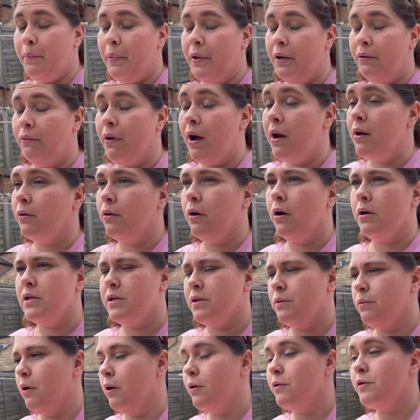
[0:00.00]
pit right across
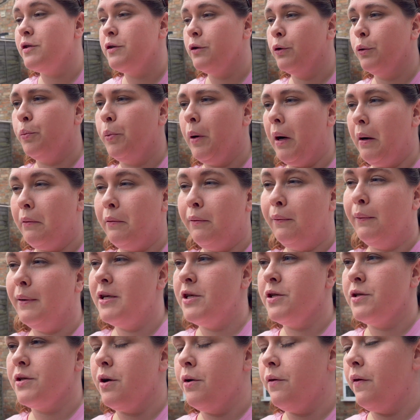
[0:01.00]
the road, so they'll probably
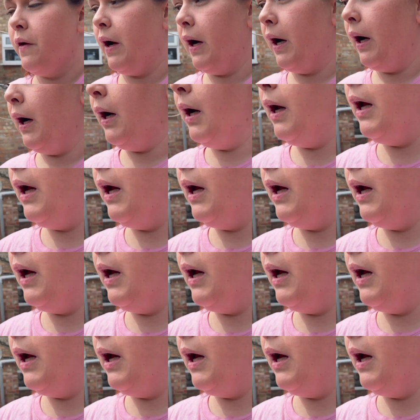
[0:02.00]
just go there.